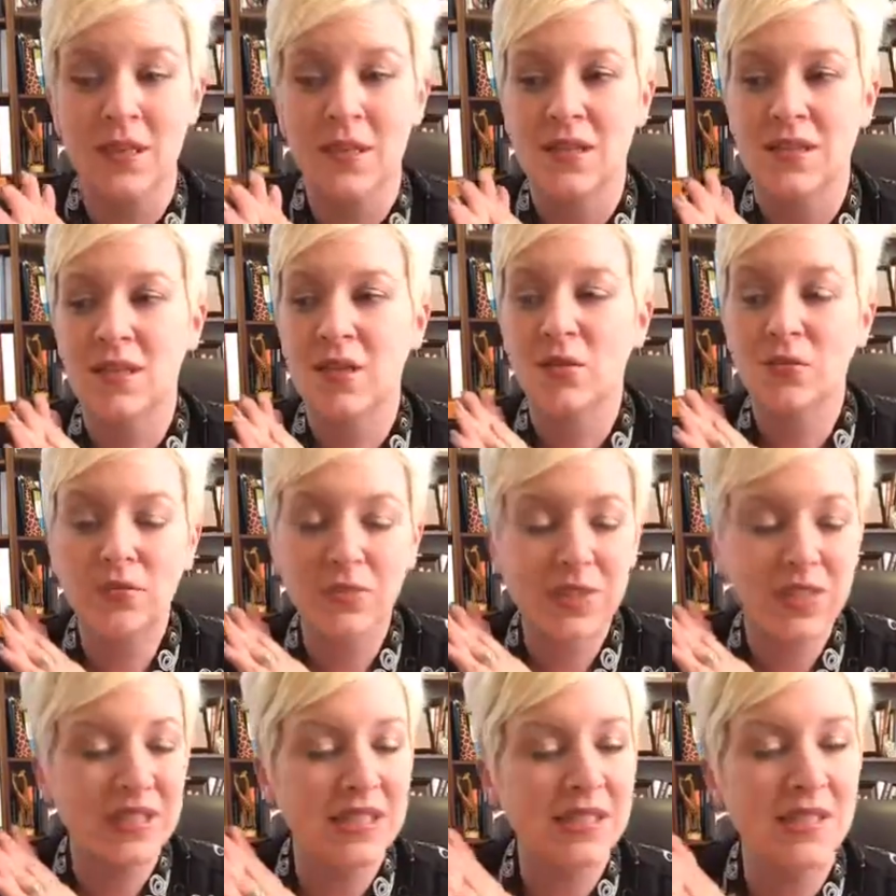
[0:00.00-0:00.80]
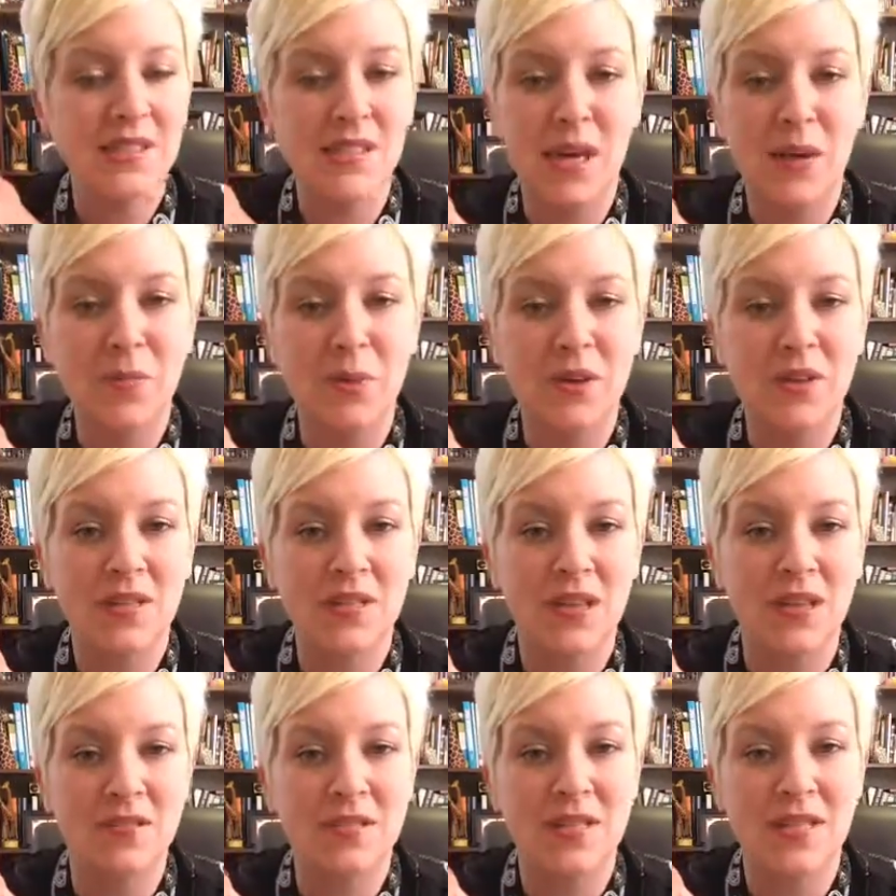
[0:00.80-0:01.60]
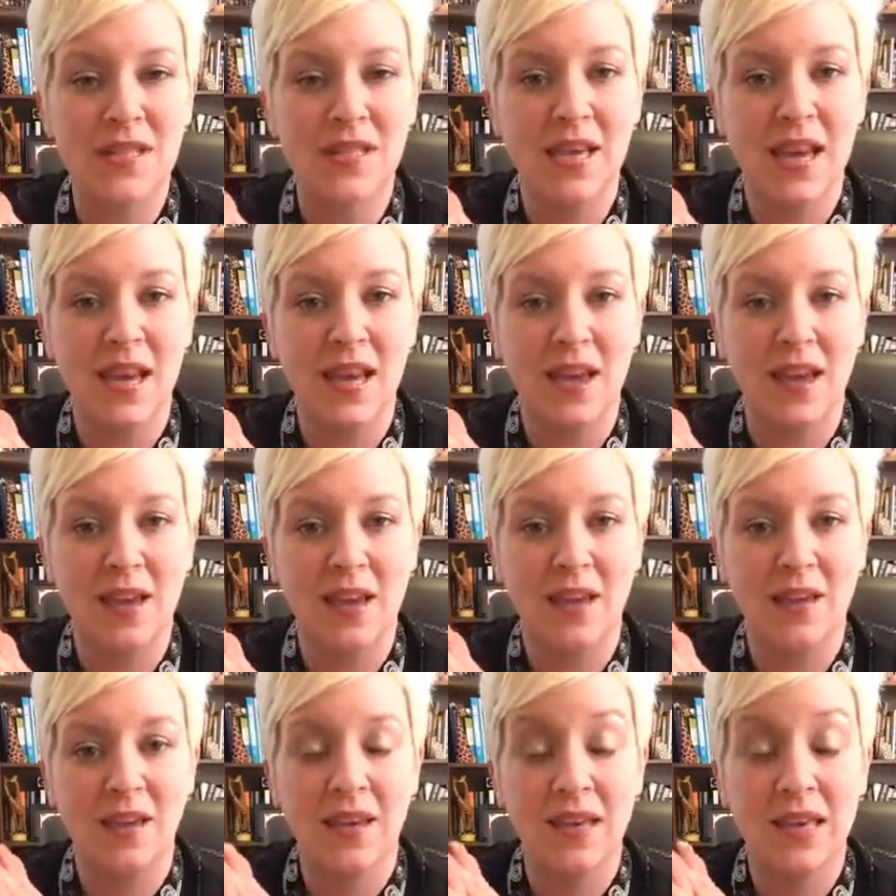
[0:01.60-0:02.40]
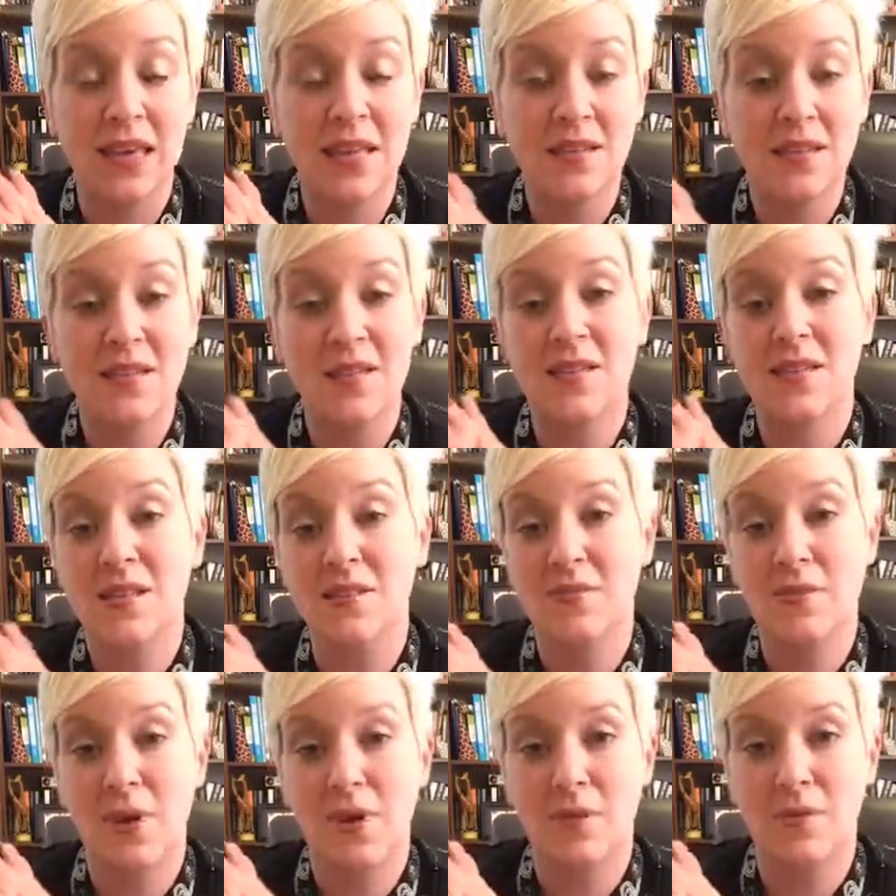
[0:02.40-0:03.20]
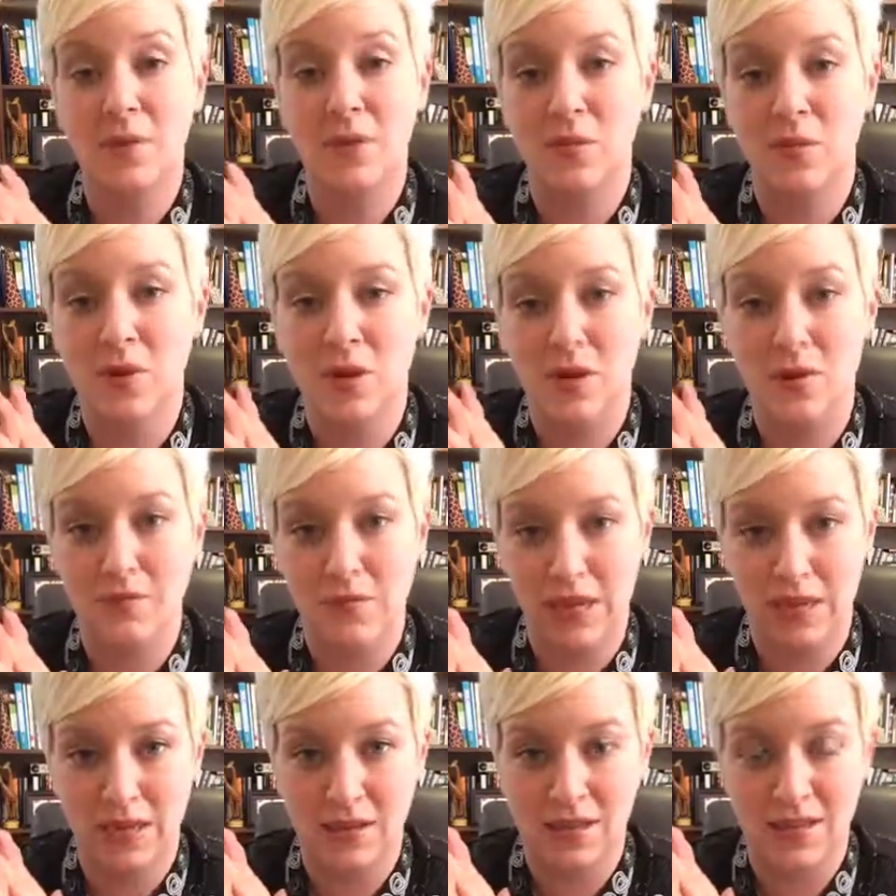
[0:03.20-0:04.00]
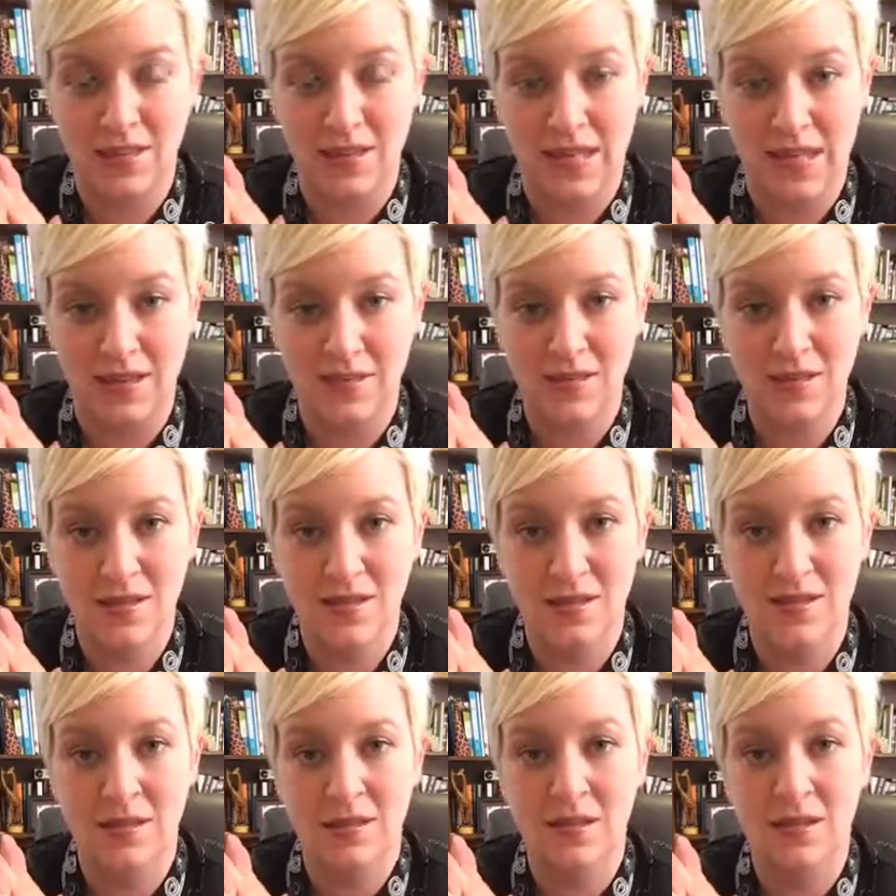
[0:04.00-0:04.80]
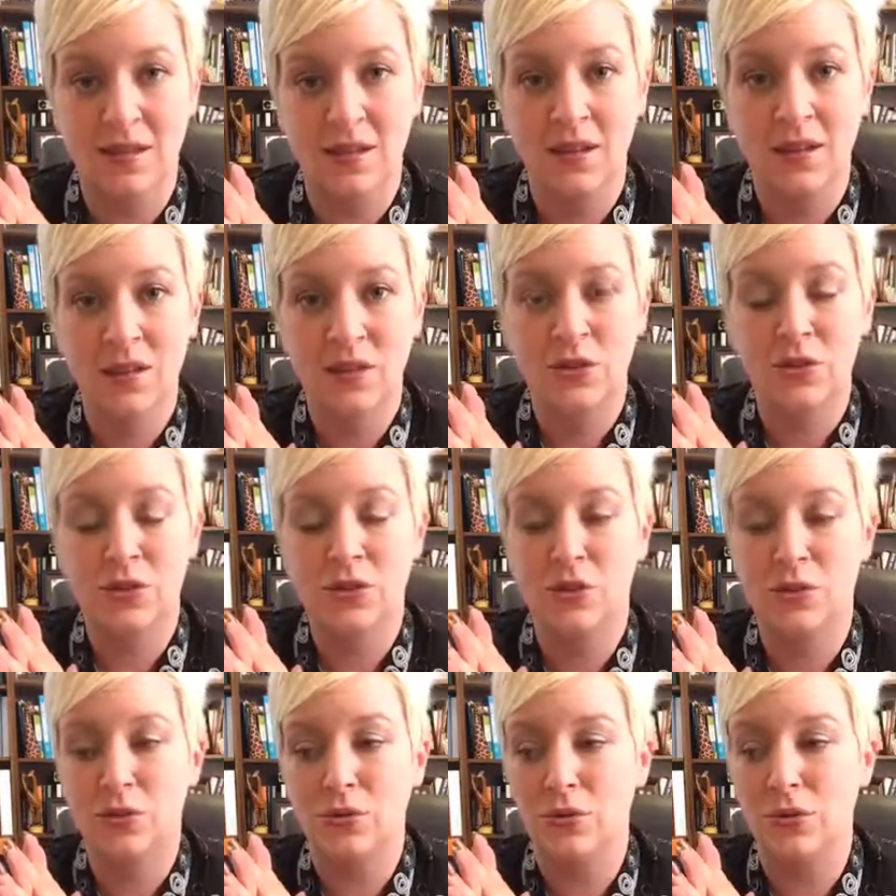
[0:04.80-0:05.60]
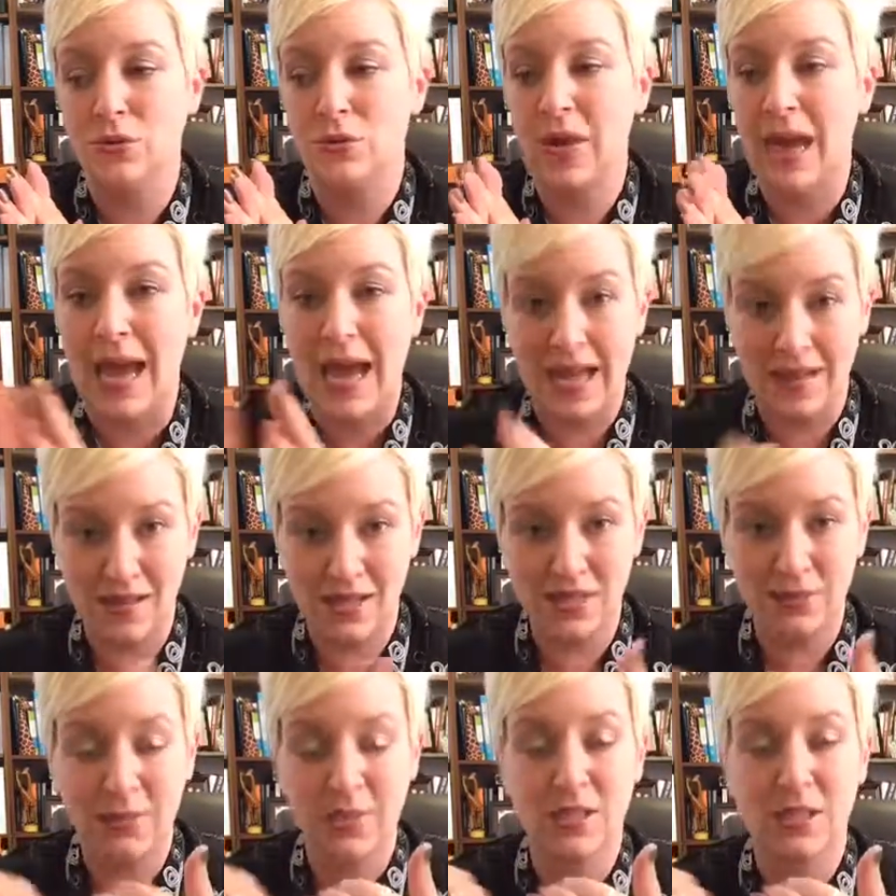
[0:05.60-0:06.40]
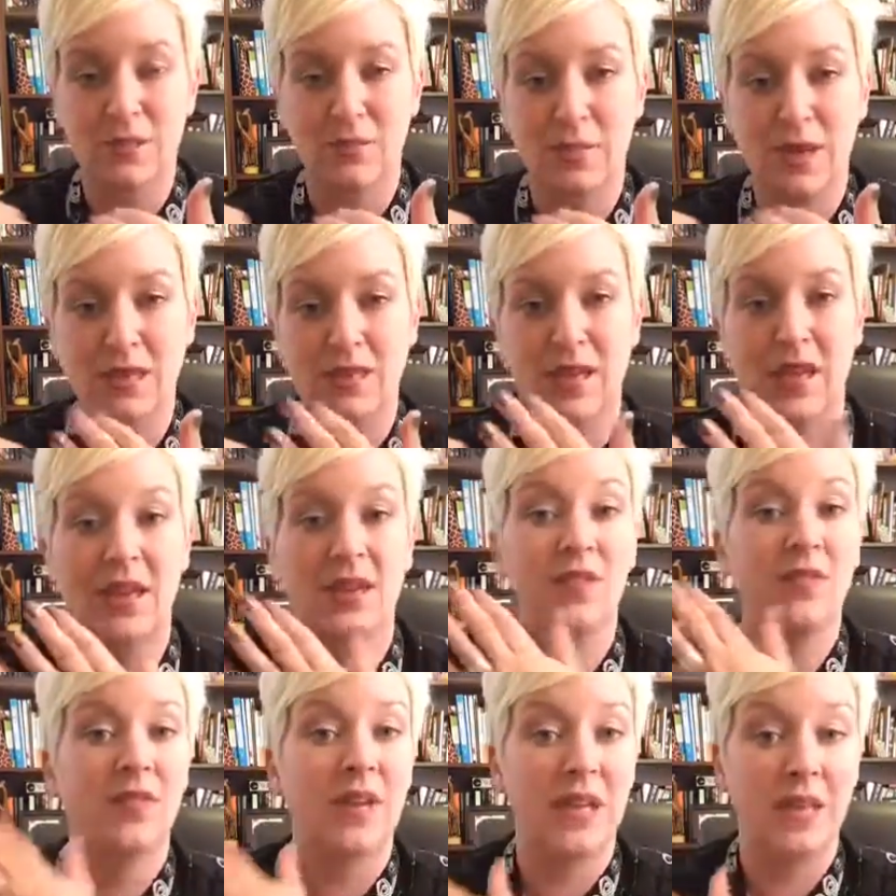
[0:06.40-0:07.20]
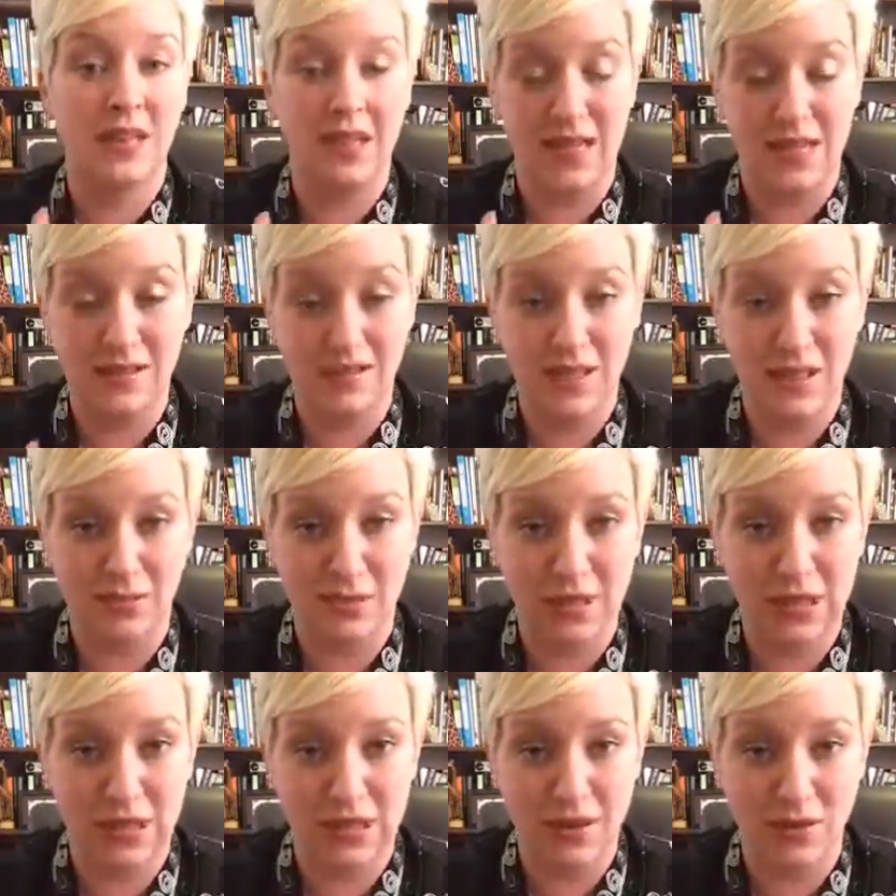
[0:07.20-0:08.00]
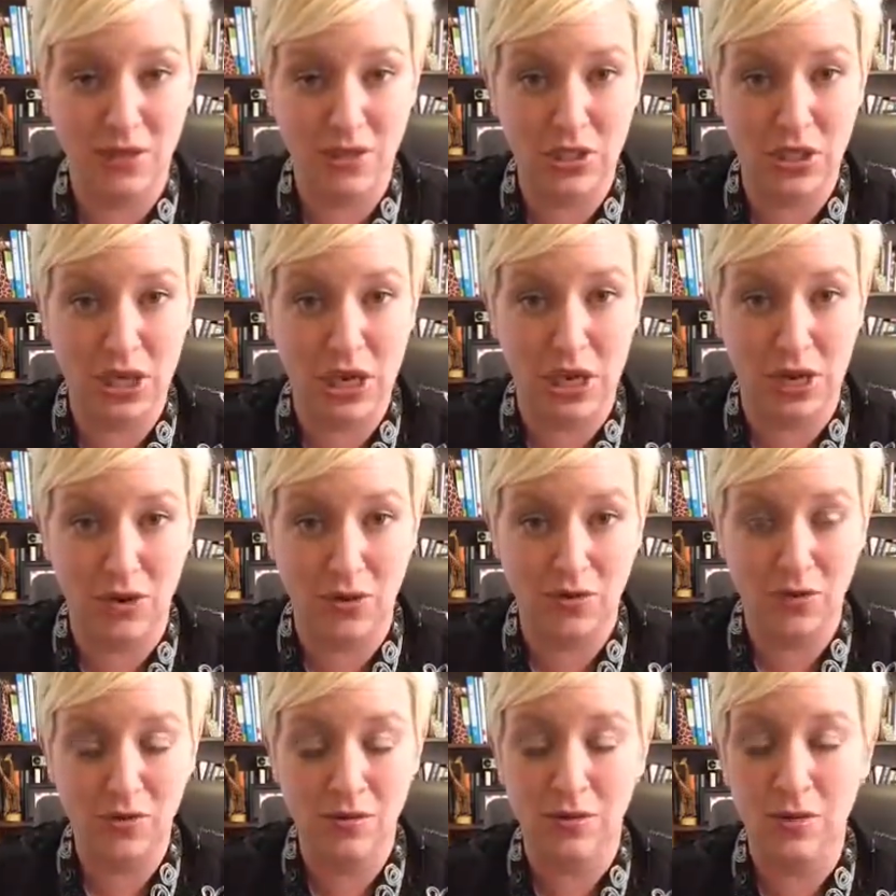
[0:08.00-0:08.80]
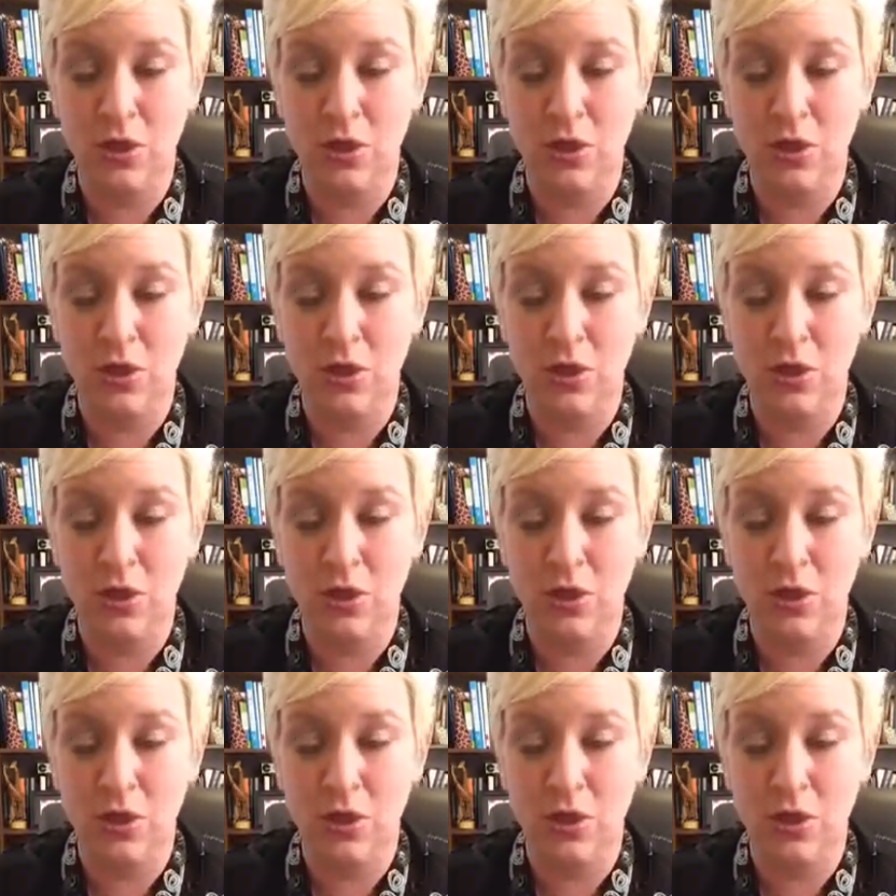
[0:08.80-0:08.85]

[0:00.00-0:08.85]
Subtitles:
to really stop ourselves and say, is this a moment where it makes sense to add something to my life and let something else go?